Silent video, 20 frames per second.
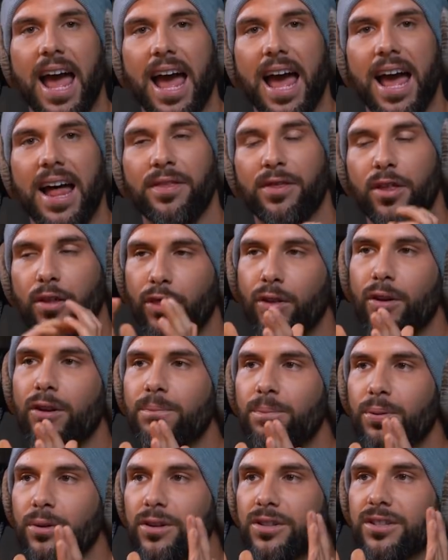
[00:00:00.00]
And the
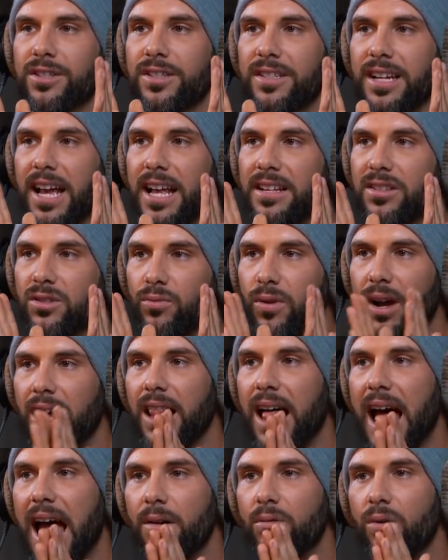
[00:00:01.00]
third person says,
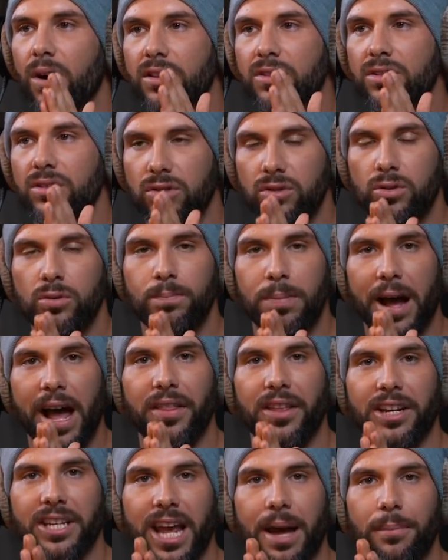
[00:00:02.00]
well, I want to buy
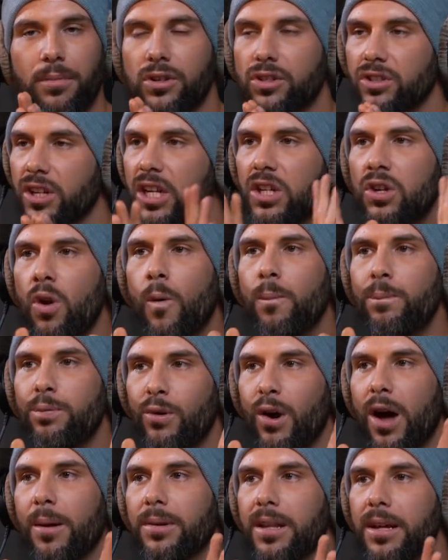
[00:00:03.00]
that camera. You say, no
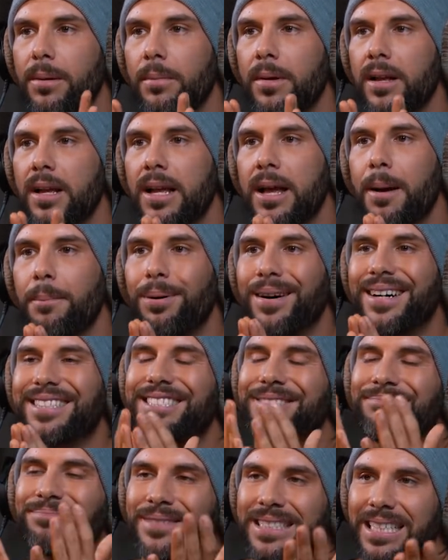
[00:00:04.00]
problem,
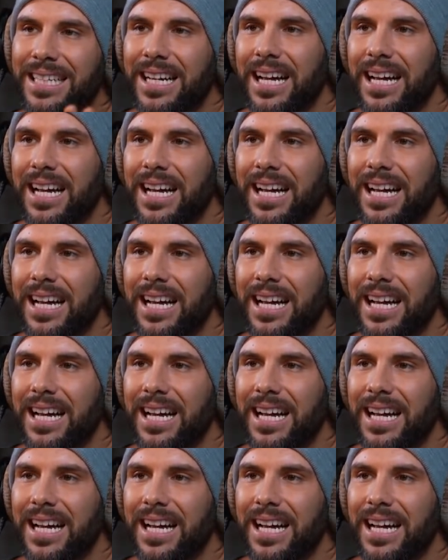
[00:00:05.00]
but